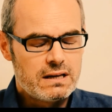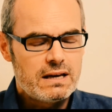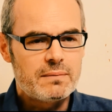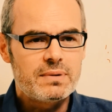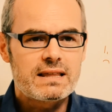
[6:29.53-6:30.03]

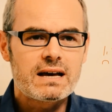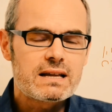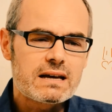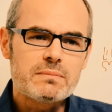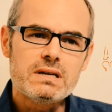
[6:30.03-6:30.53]
And by
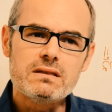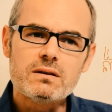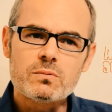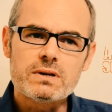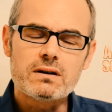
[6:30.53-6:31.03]
that, I mean that
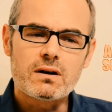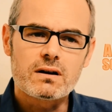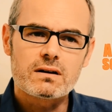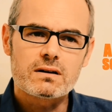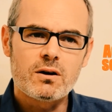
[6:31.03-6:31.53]
we
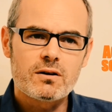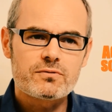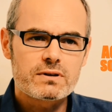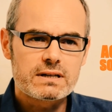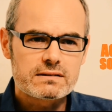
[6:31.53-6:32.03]
are
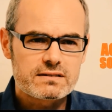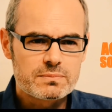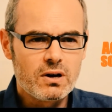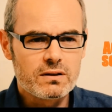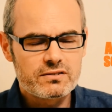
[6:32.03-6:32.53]
offering
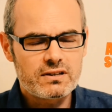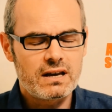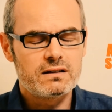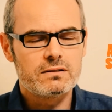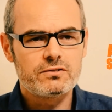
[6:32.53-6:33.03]

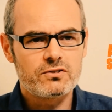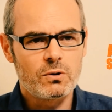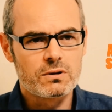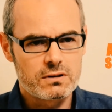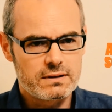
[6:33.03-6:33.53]
small-scale
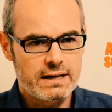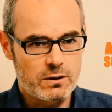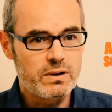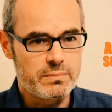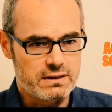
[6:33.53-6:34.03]
solar
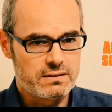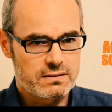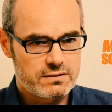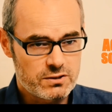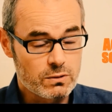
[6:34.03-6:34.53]
equipment,
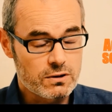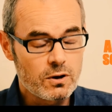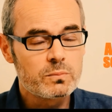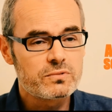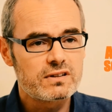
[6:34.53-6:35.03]
solar
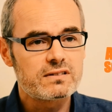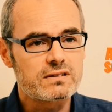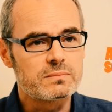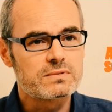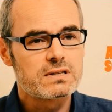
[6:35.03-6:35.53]
home
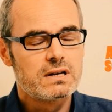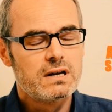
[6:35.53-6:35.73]
systems,